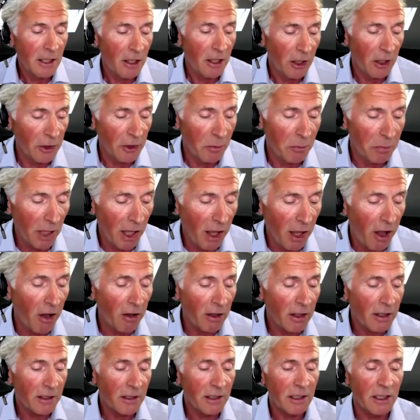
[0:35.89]
on the
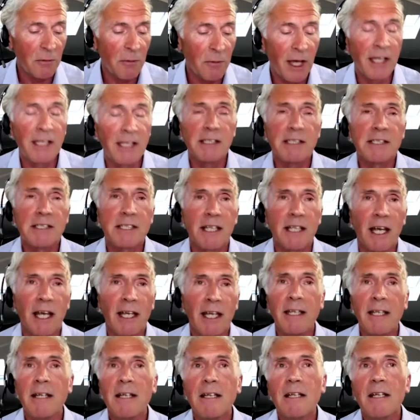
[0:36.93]
block, you might say.